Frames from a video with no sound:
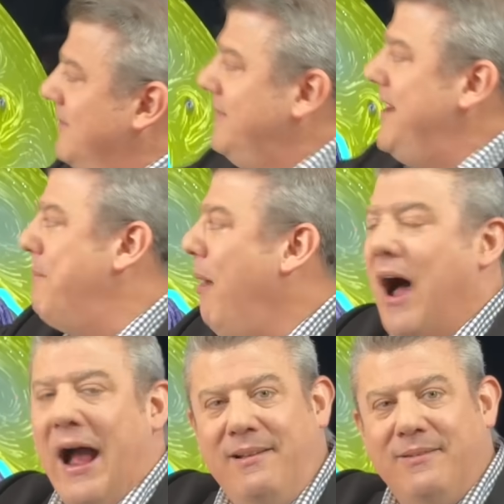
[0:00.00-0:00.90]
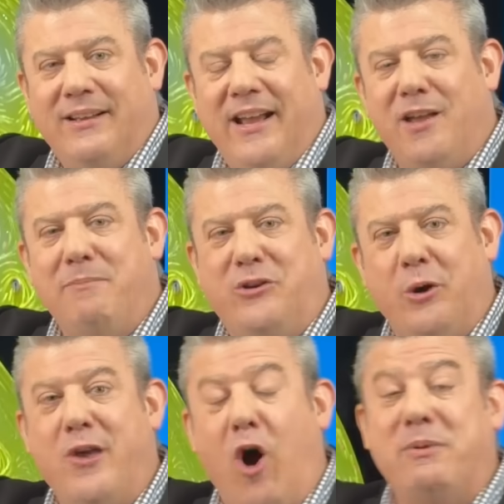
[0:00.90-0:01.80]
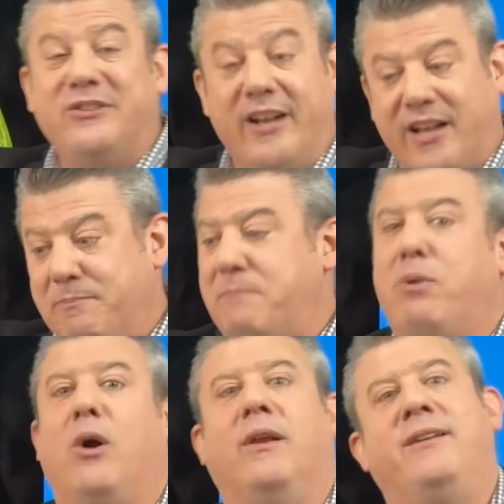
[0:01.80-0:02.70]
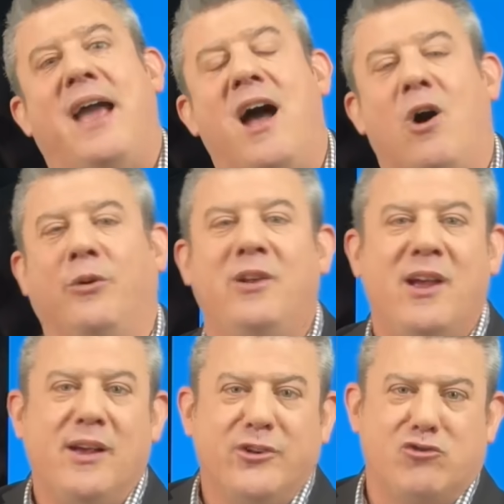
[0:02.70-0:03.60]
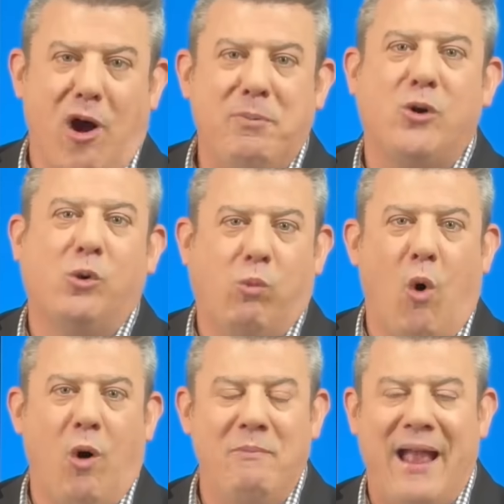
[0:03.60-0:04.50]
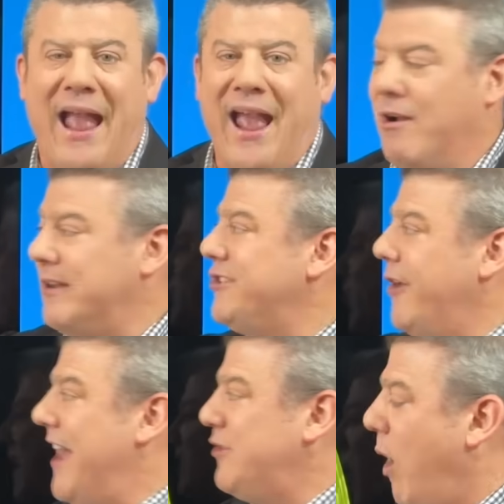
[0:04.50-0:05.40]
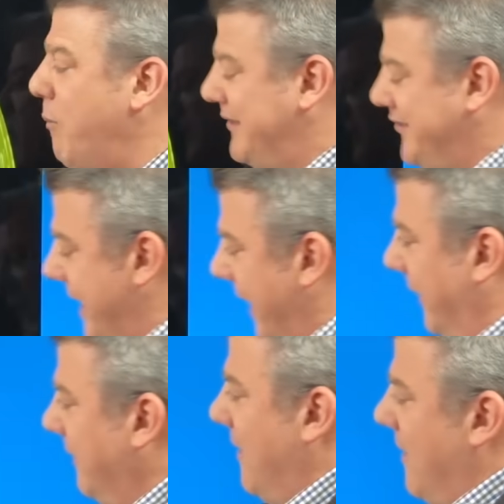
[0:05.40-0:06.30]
nearby, it can be doing the opposite. It can be pulling down tropical warm air. And so that's what we're seeing